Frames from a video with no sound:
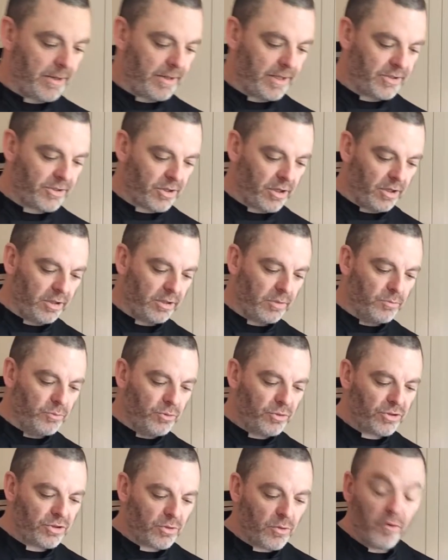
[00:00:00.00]
It's called
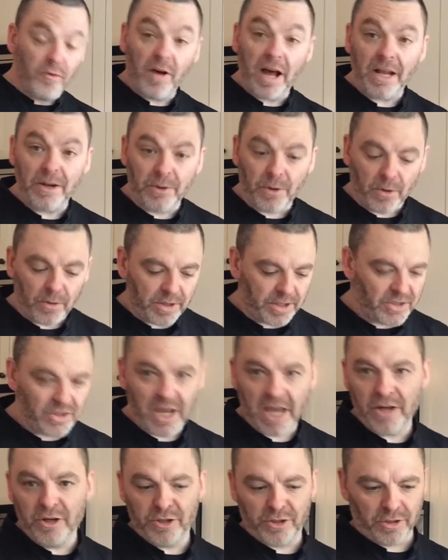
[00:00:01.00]
muscovado. It's
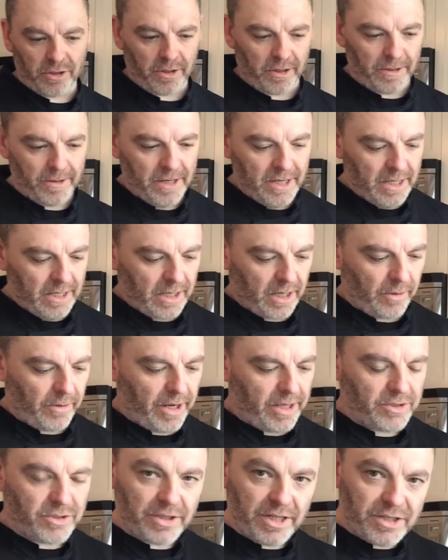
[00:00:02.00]
cane sugar. All
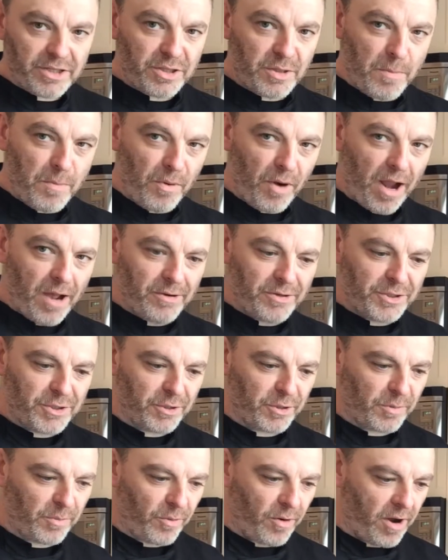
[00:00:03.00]
right, so that's the brown
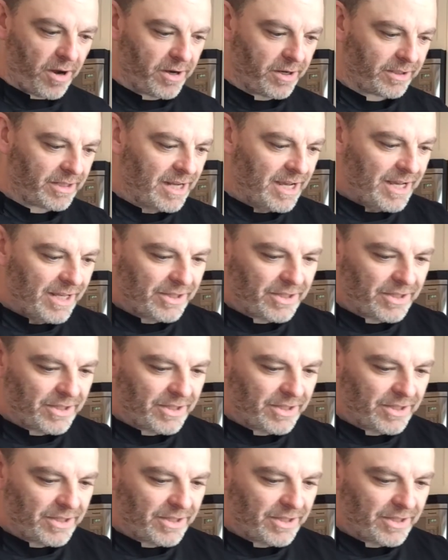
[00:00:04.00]
sugar product.